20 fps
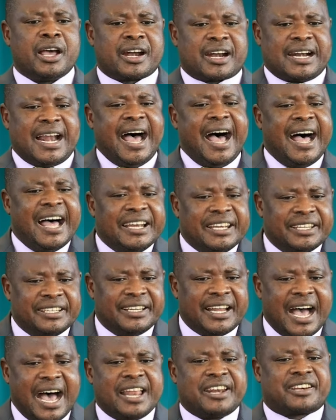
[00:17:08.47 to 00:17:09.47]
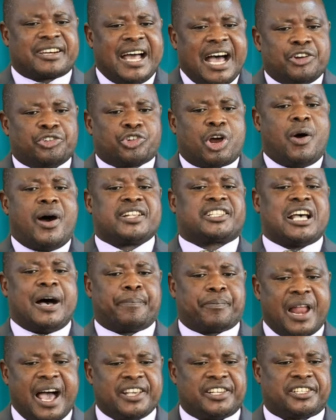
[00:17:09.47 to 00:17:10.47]
run and run
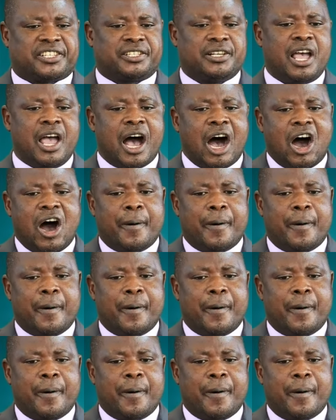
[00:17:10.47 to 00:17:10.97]
towards our place,